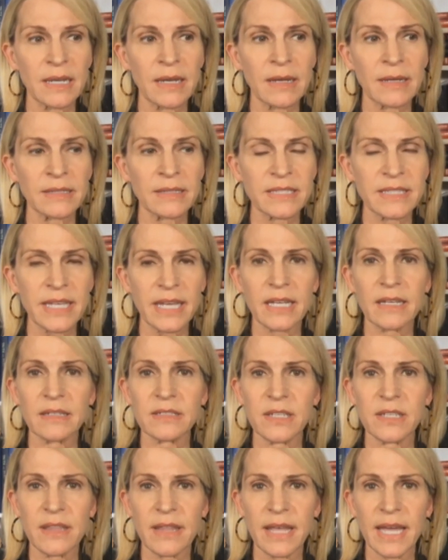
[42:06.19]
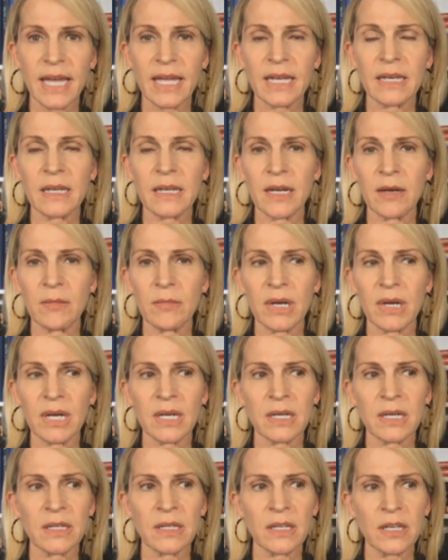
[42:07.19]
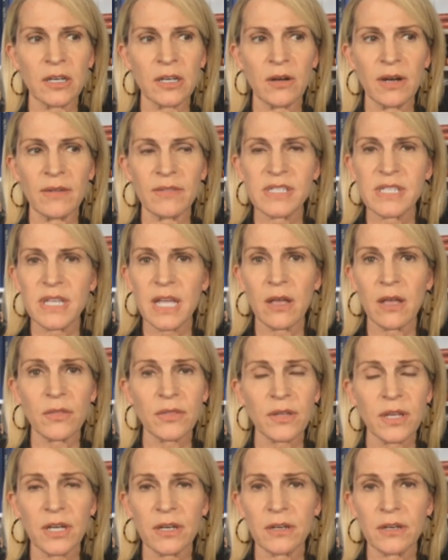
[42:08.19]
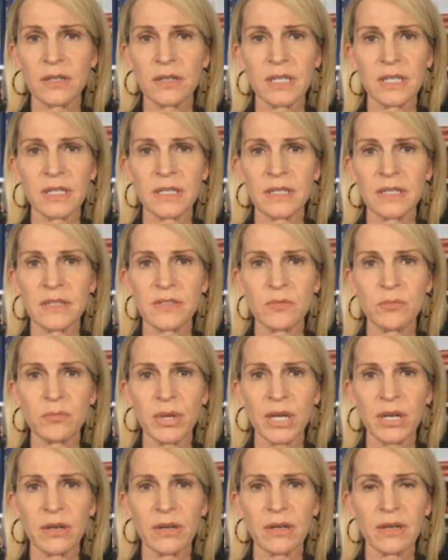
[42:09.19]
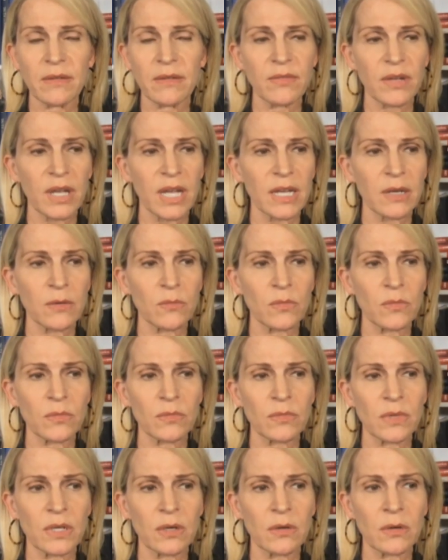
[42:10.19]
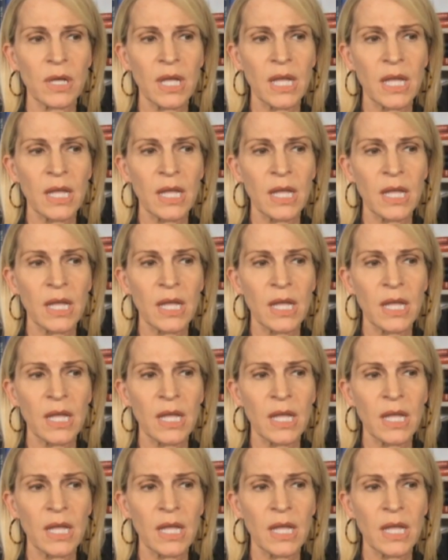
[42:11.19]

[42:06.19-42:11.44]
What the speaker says: Second to that, you know, obviously healthcare is imperative, and, you know,